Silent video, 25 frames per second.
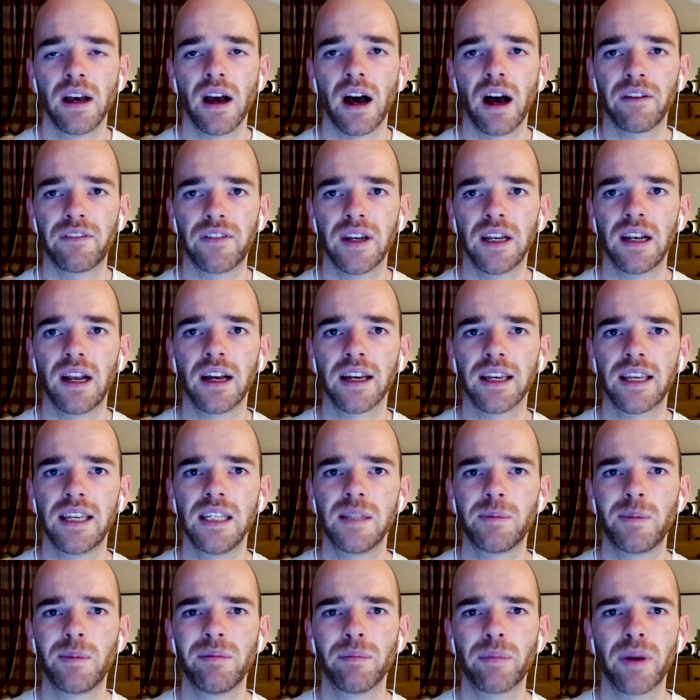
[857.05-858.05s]
I feel like
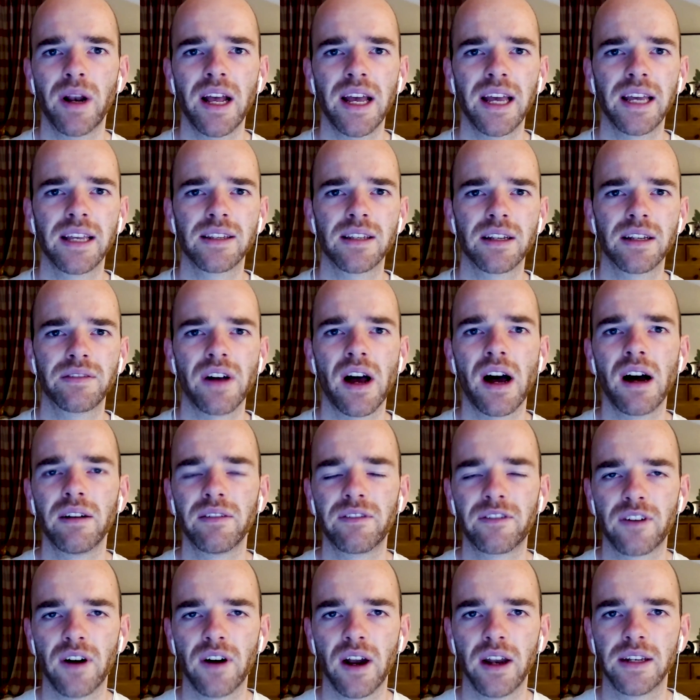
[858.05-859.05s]
he's been playing sort of
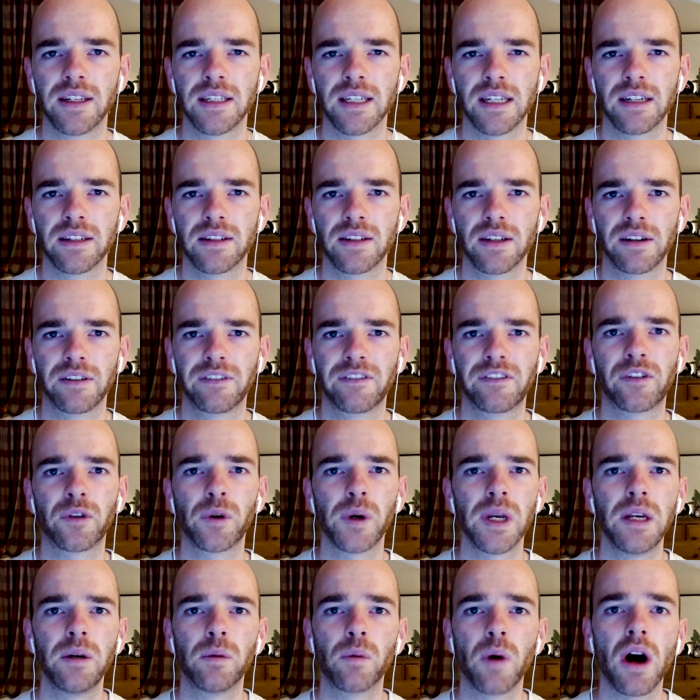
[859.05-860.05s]
up front in a sort of
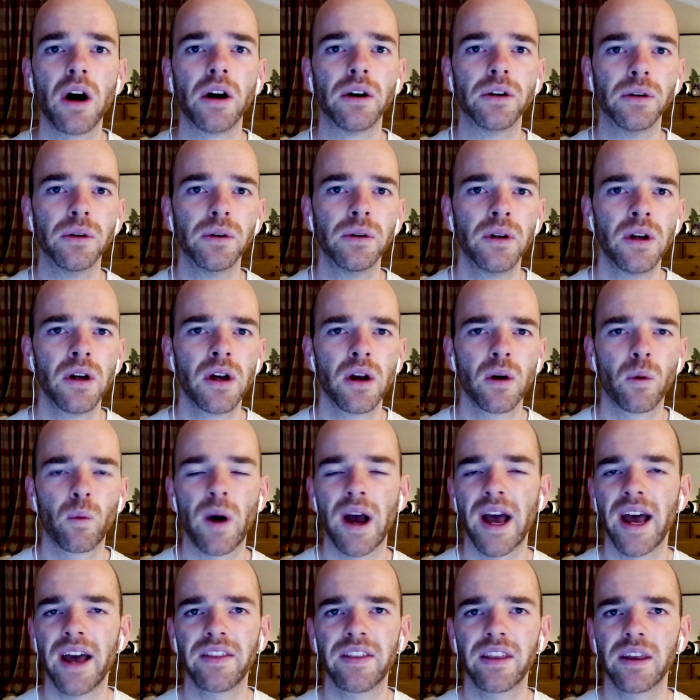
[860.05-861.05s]
free role
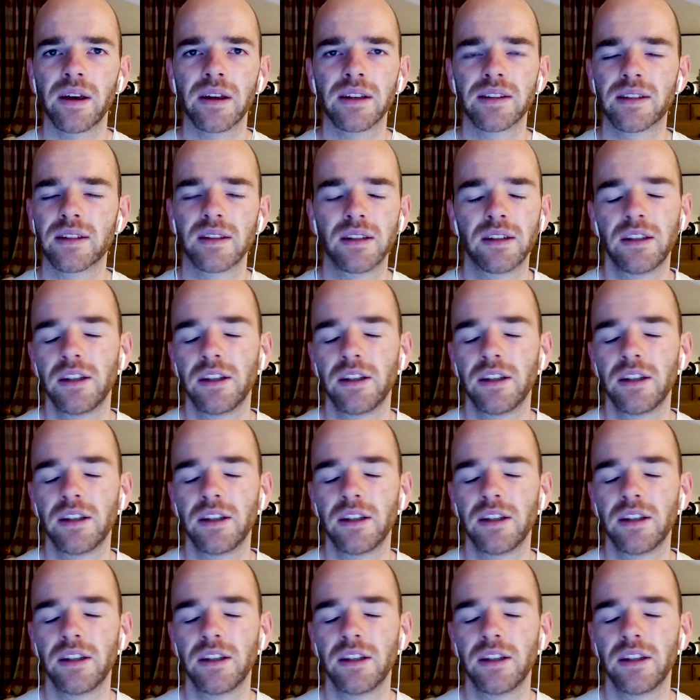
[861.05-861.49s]
where there's,